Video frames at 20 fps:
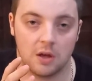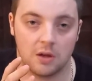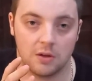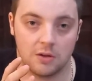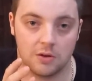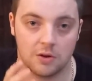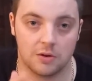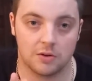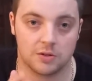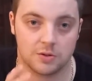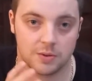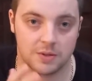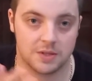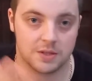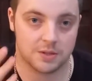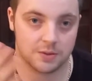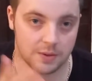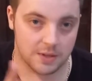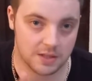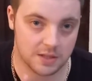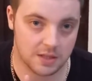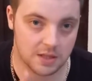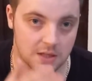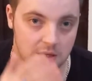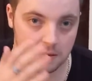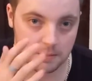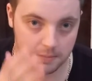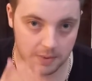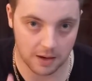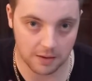Euro 2020
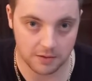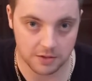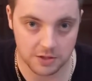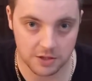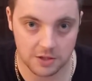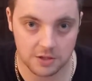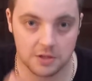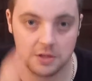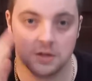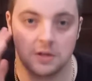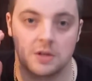comparison.